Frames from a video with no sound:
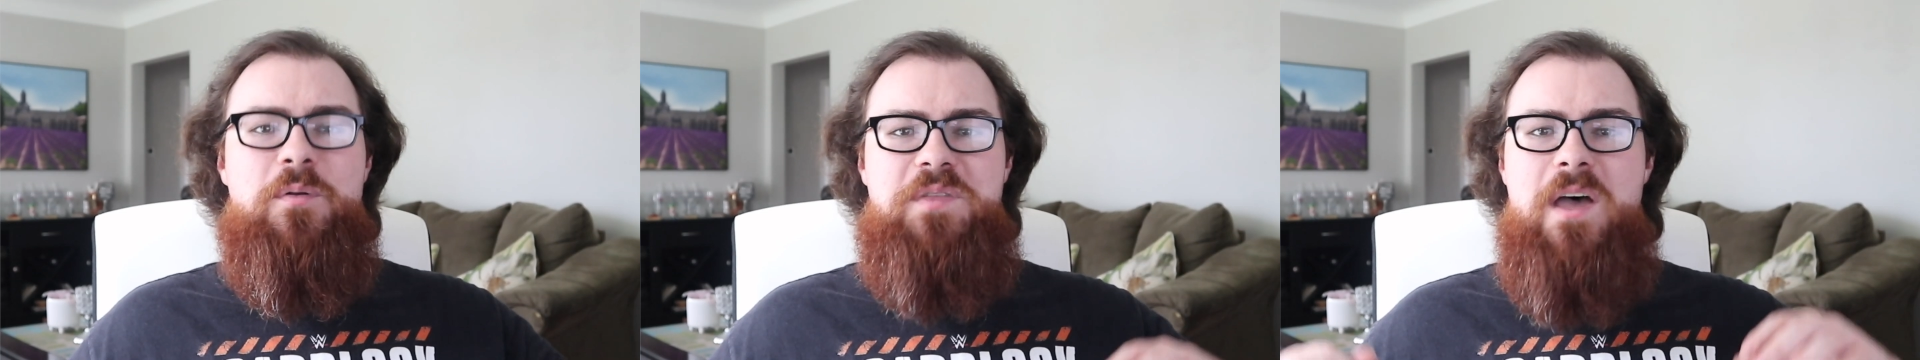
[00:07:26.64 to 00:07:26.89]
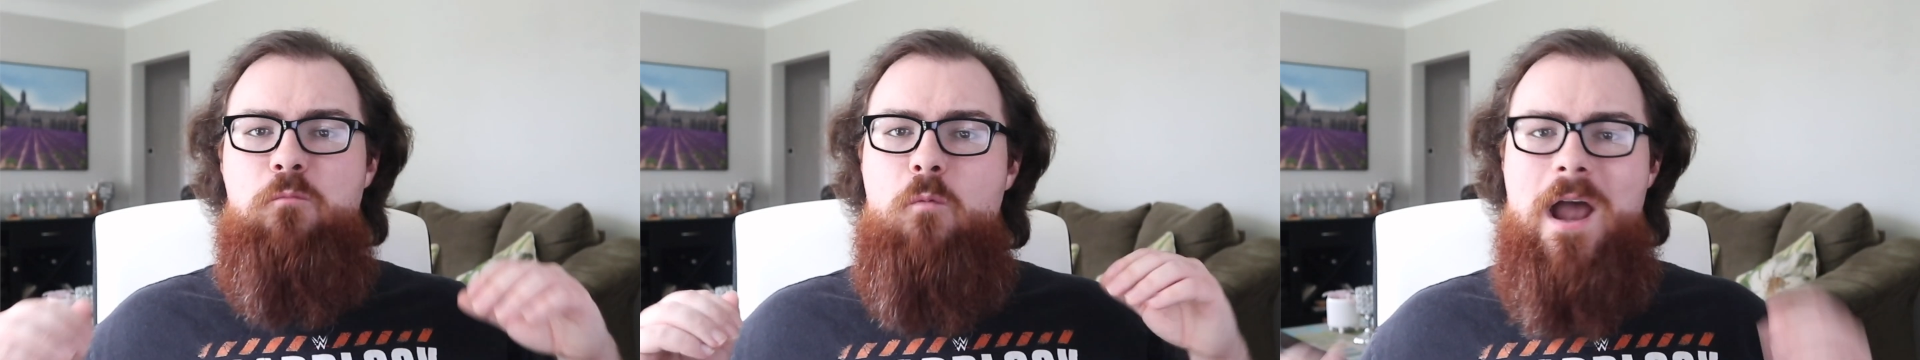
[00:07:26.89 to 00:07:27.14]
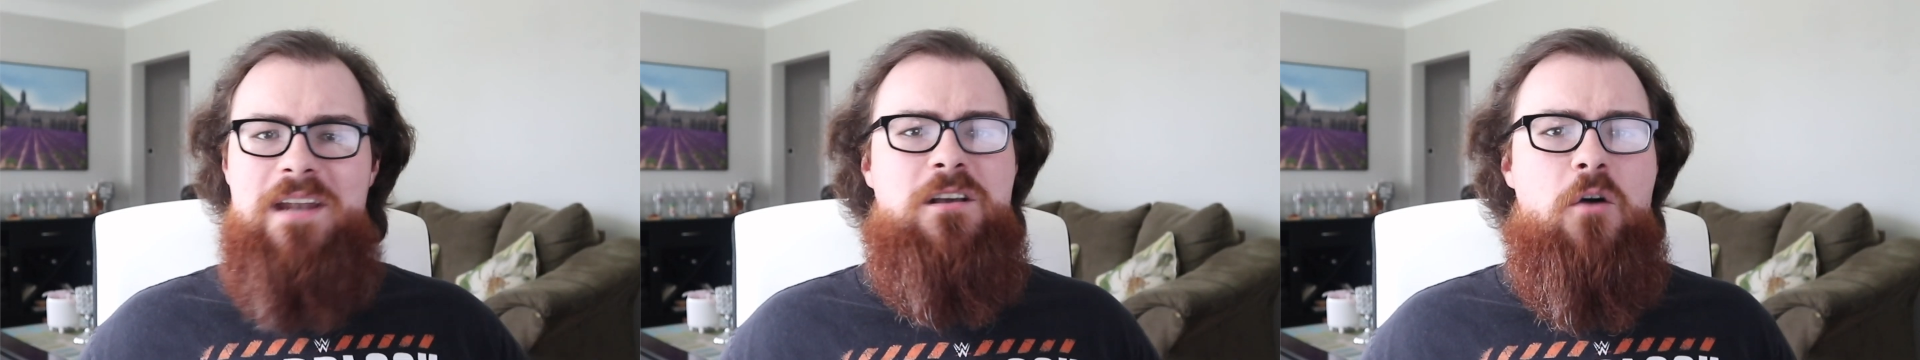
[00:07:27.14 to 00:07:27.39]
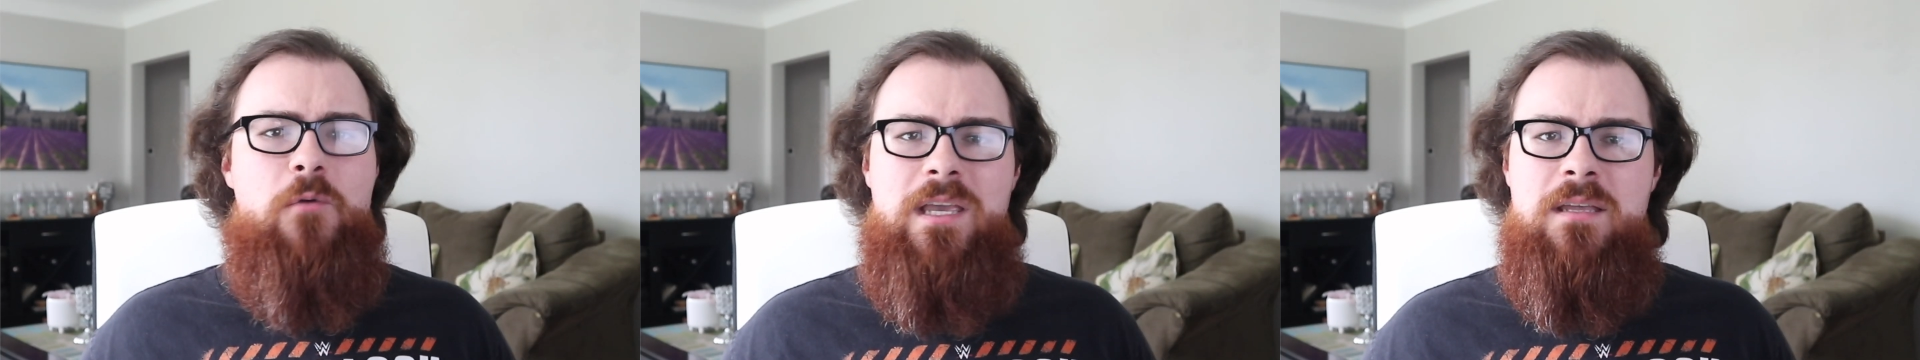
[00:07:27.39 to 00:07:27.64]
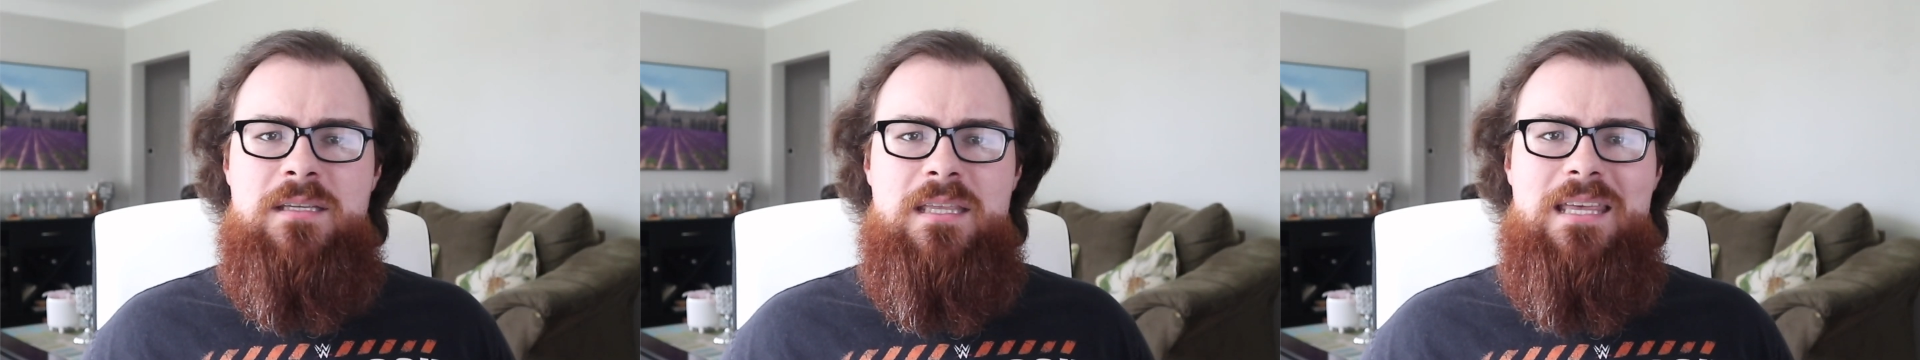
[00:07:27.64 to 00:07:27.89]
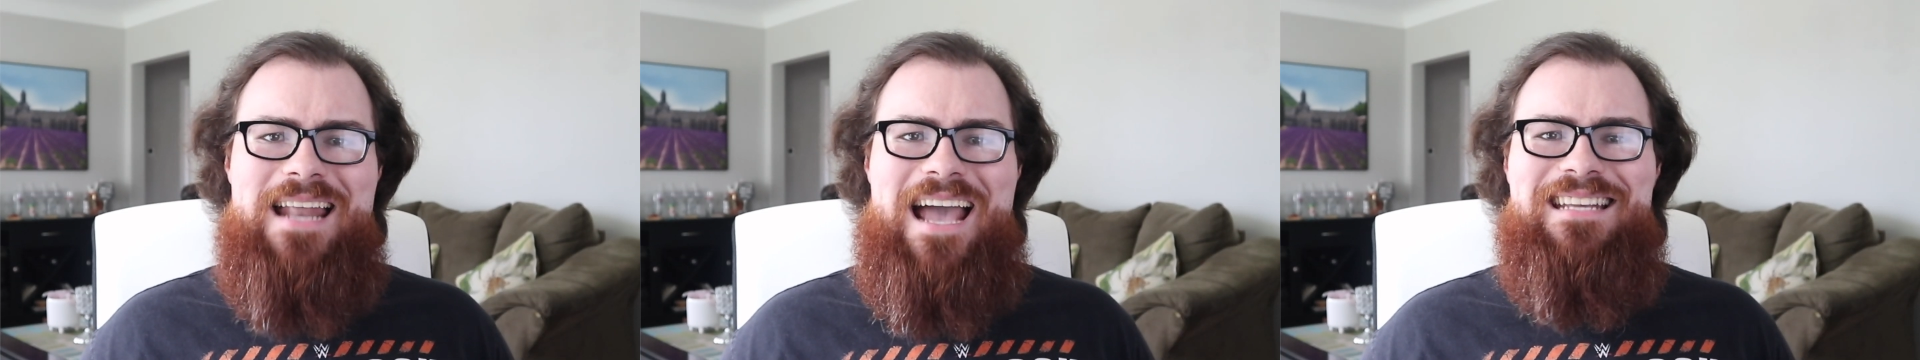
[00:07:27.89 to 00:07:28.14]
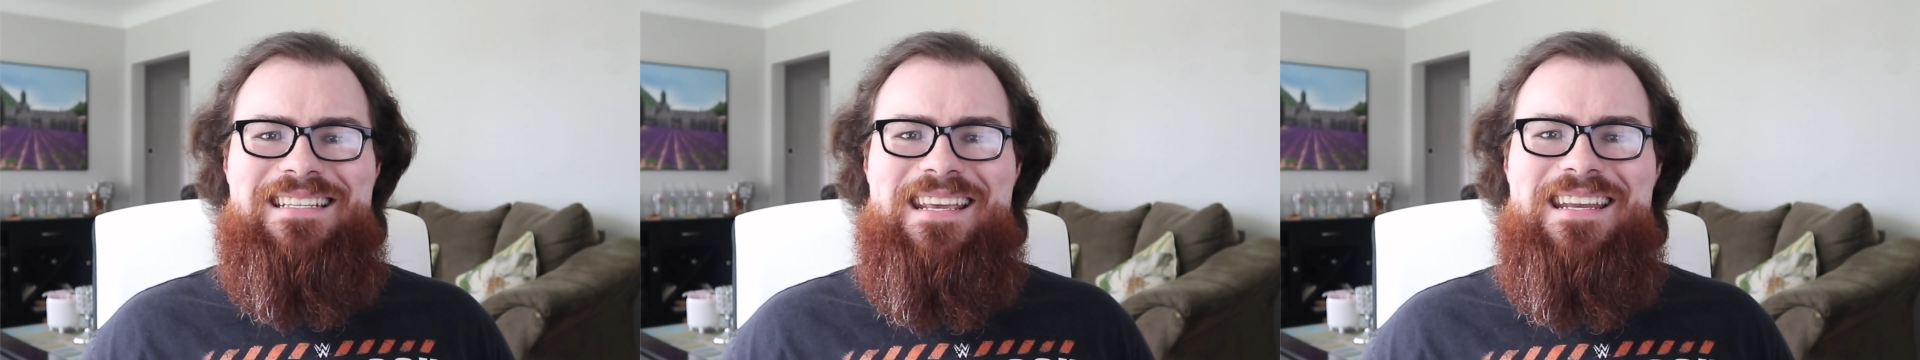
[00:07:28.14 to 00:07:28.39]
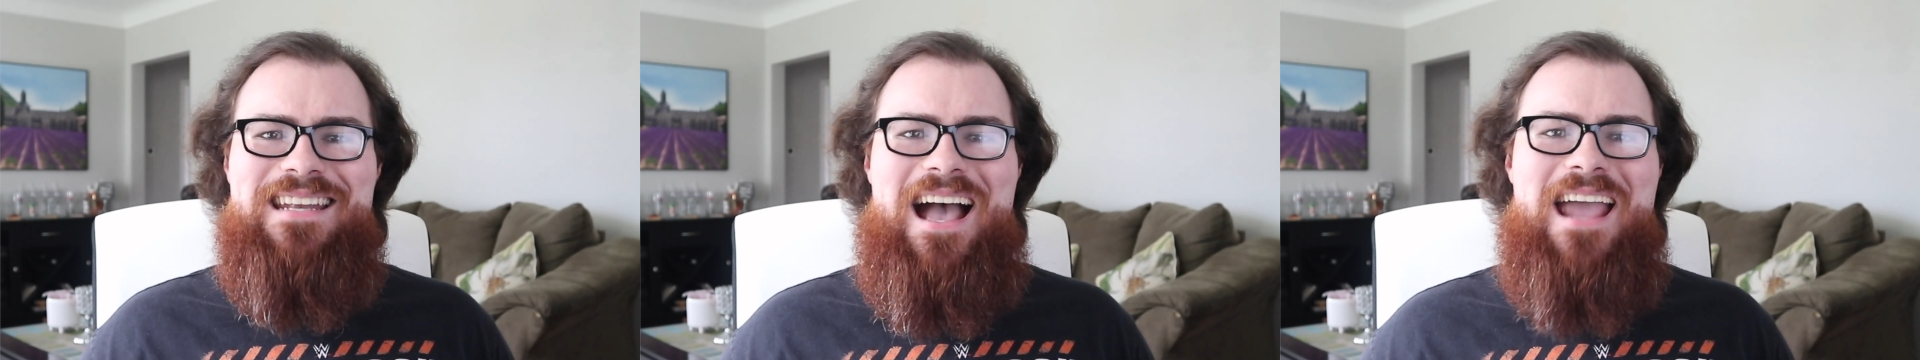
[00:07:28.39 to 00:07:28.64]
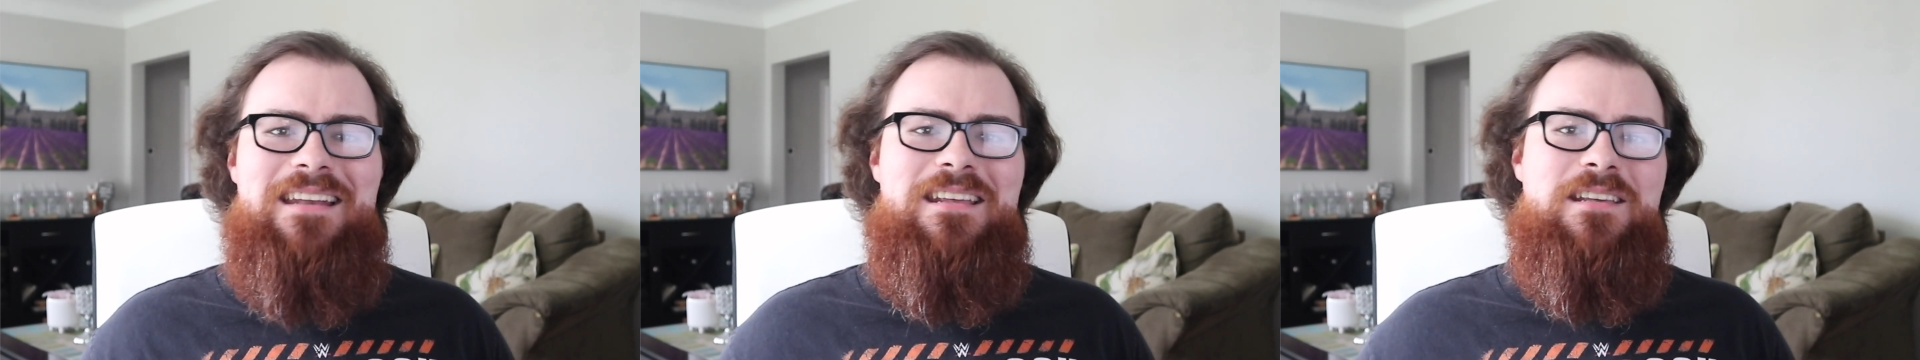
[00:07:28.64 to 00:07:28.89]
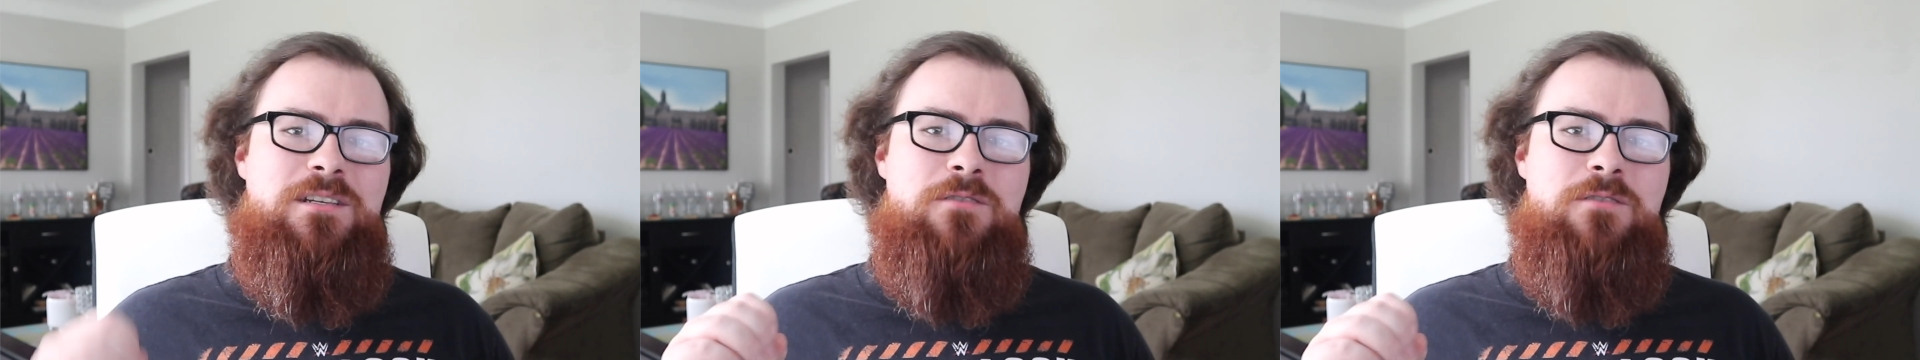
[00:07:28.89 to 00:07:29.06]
then when going into the 1990s,